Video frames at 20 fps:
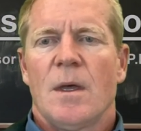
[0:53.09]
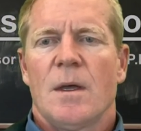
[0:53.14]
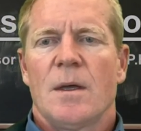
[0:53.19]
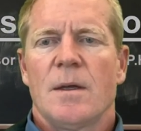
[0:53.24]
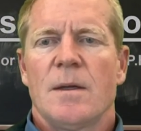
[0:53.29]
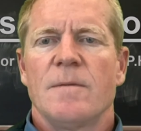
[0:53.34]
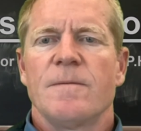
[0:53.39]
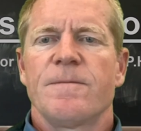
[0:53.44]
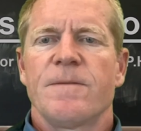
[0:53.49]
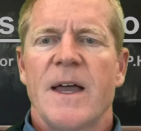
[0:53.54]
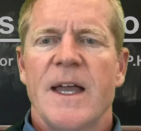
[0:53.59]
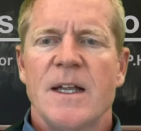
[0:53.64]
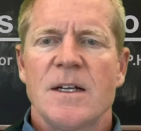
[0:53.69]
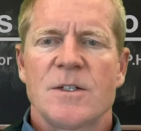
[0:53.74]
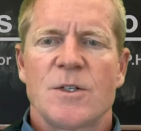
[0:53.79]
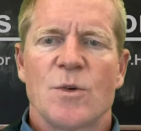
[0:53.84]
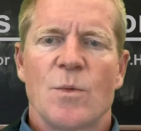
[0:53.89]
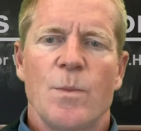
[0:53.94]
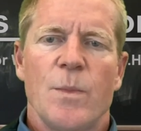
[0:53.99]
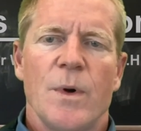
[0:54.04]
Uh, in
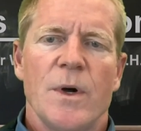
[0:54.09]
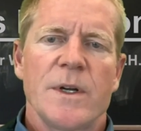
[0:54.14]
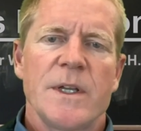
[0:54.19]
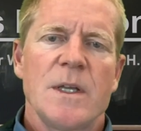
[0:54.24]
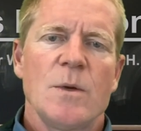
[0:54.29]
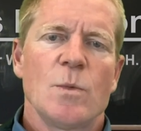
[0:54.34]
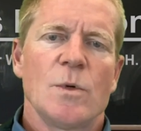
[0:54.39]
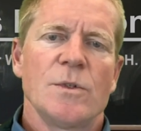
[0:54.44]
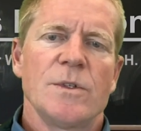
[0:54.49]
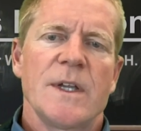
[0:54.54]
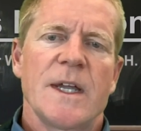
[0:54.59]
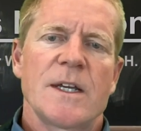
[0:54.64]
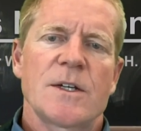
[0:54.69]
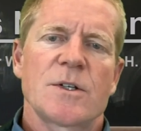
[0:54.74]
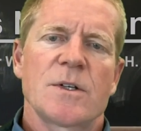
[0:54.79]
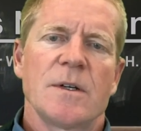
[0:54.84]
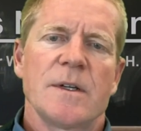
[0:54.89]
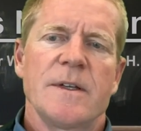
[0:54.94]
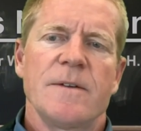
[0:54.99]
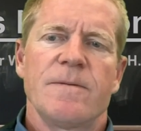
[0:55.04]
fact, your body will
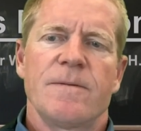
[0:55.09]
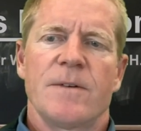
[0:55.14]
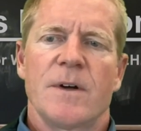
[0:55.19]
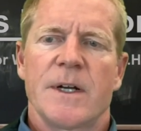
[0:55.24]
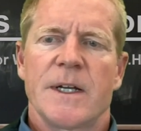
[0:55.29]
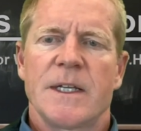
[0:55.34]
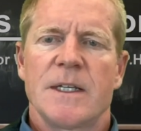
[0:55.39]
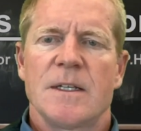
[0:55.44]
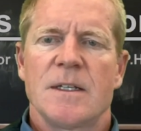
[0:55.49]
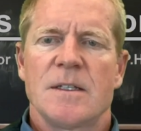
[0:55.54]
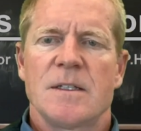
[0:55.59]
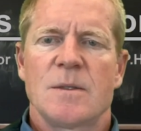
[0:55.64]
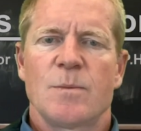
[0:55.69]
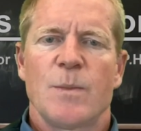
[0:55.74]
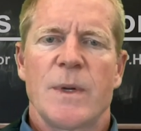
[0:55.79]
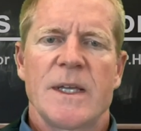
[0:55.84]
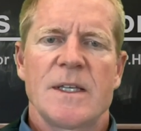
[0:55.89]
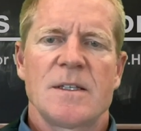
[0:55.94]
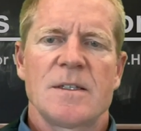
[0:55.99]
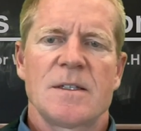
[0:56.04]
naturally find its
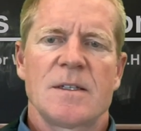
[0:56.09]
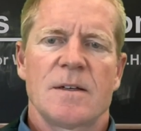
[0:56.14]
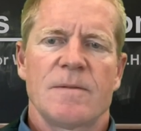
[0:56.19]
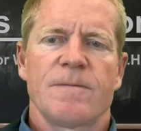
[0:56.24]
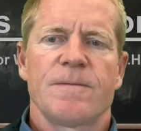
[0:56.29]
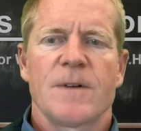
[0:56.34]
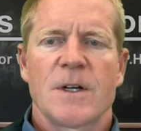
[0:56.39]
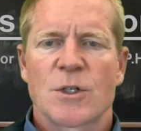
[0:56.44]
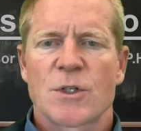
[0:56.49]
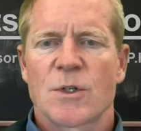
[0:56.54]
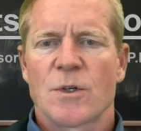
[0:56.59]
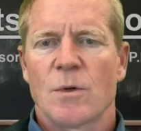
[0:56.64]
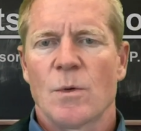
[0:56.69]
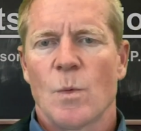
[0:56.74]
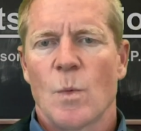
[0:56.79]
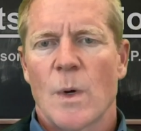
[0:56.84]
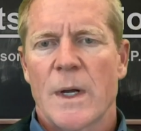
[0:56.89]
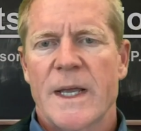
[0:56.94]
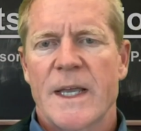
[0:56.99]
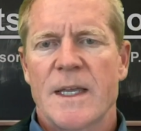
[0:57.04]
best functional
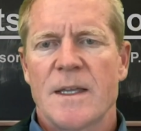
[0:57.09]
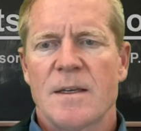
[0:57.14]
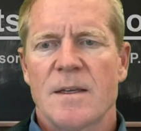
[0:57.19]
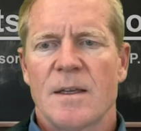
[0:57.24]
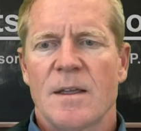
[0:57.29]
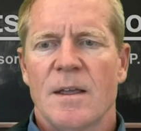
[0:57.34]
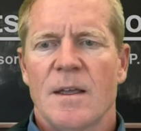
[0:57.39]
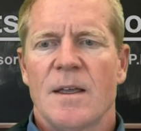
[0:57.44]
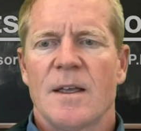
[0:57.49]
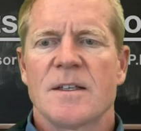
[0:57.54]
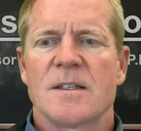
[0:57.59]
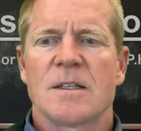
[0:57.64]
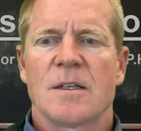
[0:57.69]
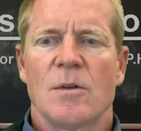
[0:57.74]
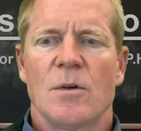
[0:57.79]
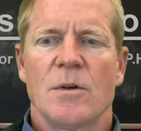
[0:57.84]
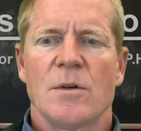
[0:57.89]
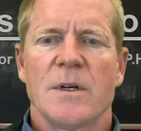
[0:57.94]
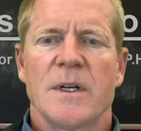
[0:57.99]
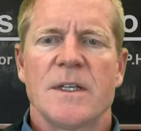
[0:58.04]
weight as
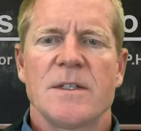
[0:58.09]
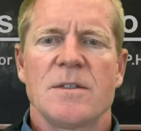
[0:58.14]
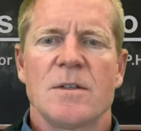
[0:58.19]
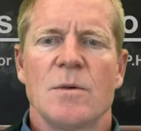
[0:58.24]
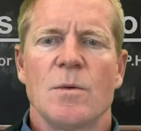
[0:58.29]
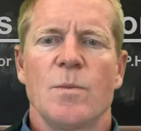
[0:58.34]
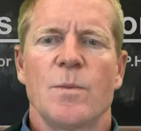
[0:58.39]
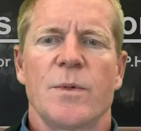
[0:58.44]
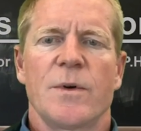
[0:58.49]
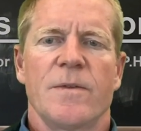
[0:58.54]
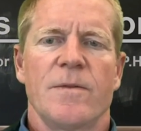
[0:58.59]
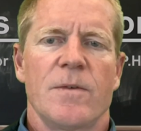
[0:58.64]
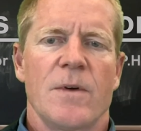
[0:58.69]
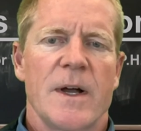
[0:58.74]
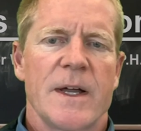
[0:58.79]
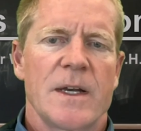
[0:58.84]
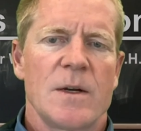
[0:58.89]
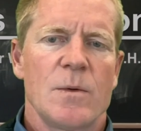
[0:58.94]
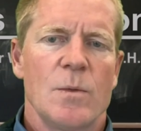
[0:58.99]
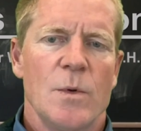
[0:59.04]
long as you
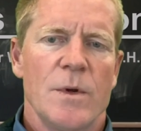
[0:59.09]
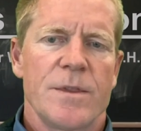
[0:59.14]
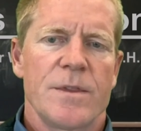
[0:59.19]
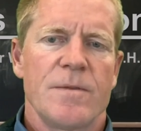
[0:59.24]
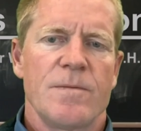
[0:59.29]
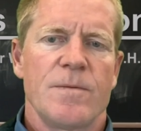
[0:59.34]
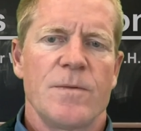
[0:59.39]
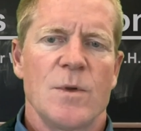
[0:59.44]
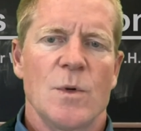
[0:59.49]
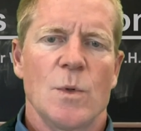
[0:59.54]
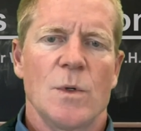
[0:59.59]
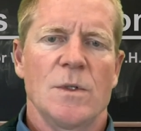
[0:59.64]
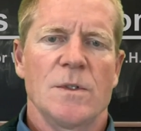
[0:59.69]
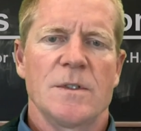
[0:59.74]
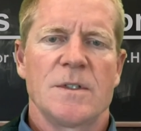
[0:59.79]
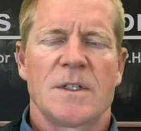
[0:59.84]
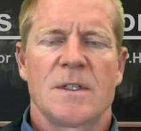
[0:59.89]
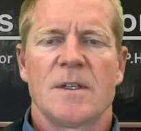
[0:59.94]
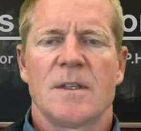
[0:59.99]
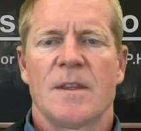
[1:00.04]
provide it with the
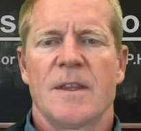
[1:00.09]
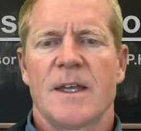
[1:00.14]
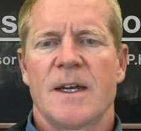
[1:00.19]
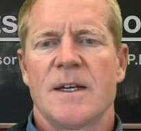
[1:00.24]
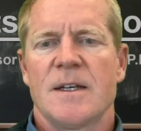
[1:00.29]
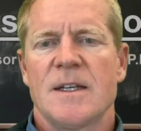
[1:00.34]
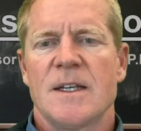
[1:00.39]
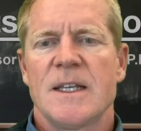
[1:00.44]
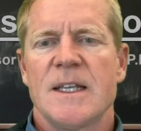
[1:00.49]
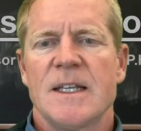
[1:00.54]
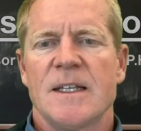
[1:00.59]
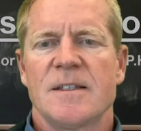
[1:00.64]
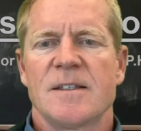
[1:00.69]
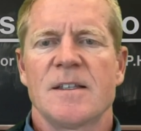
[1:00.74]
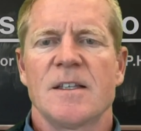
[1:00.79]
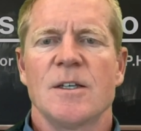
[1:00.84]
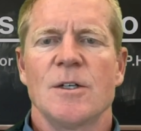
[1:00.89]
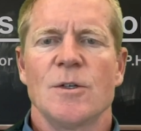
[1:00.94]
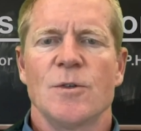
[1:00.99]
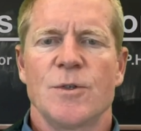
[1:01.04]
fuels that it needs,
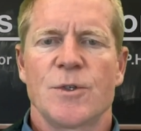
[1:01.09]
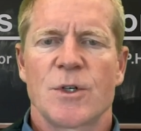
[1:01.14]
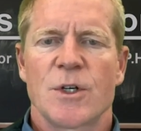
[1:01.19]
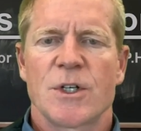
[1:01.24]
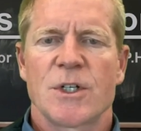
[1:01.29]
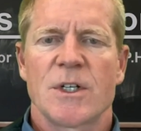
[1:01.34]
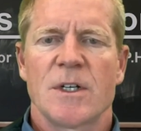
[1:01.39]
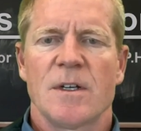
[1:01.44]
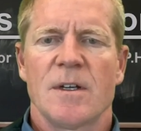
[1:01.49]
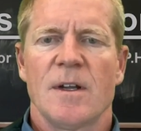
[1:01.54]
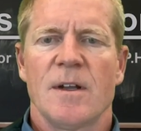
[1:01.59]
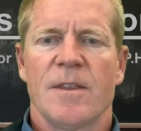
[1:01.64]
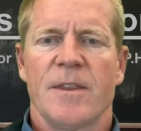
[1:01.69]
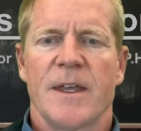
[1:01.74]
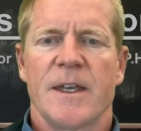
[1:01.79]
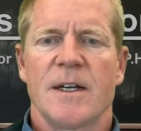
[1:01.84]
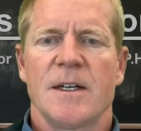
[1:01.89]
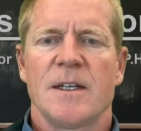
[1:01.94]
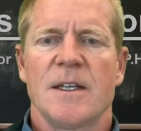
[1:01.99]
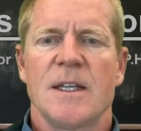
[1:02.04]
the nutrition
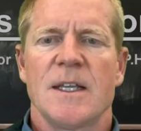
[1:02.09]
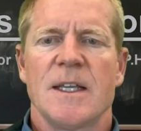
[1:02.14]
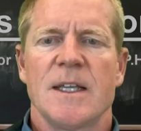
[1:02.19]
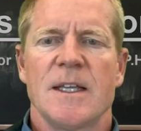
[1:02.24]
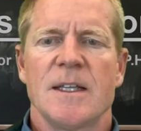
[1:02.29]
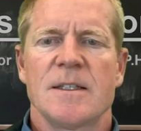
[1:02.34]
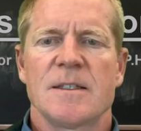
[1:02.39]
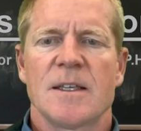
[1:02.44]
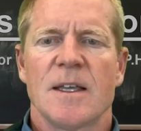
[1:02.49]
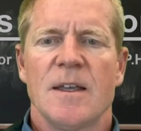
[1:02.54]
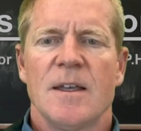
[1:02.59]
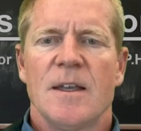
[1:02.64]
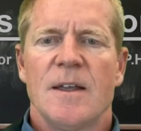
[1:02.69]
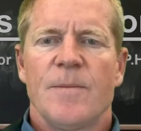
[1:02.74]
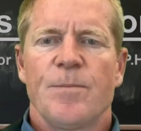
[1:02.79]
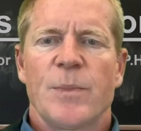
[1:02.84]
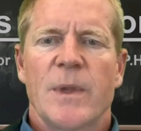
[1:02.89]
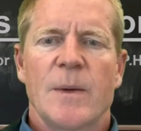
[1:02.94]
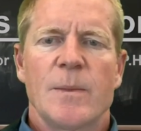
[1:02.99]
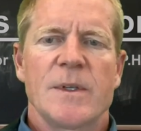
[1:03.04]
that it needs.
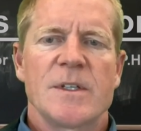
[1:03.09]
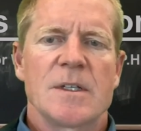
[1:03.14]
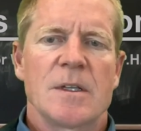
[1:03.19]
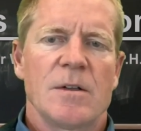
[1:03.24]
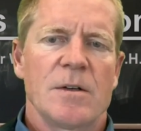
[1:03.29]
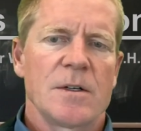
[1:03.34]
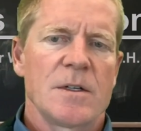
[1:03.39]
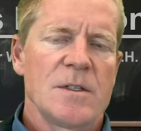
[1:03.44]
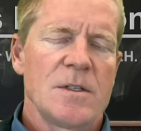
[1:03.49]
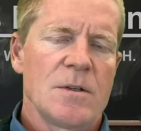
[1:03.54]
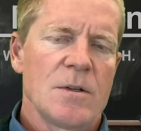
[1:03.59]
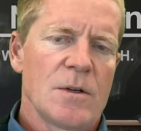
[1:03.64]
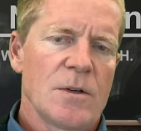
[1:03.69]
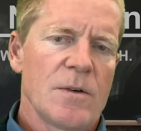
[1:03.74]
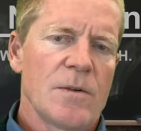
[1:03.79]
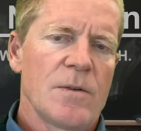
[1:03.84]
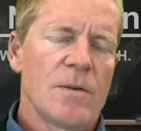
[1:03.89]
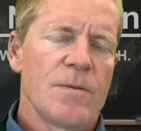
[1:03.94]
Now, as long as you're